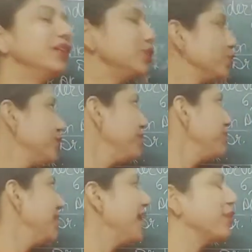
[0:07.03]
Today
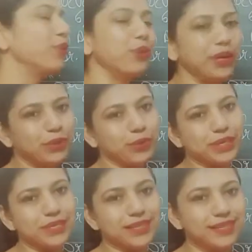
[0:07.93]
we are going to
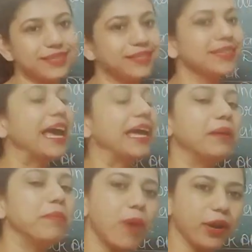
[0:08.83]
discuss an
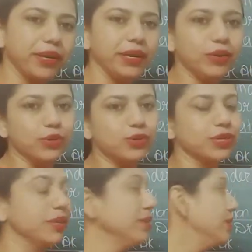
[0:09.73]
important
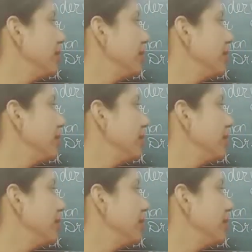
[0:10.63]
question